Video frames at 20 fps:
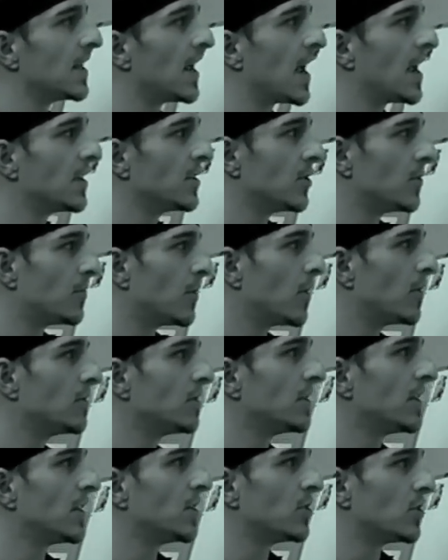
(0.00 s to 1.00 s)
has your
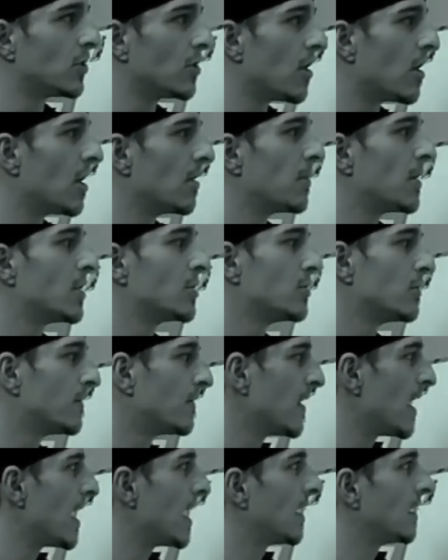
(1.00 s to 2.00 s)
protein, has your carb, has your
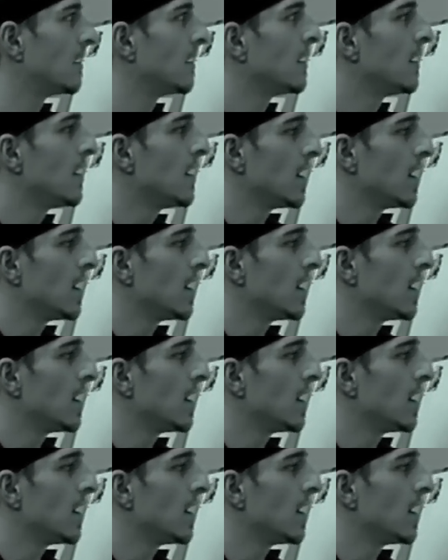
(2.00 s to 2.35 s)
fat,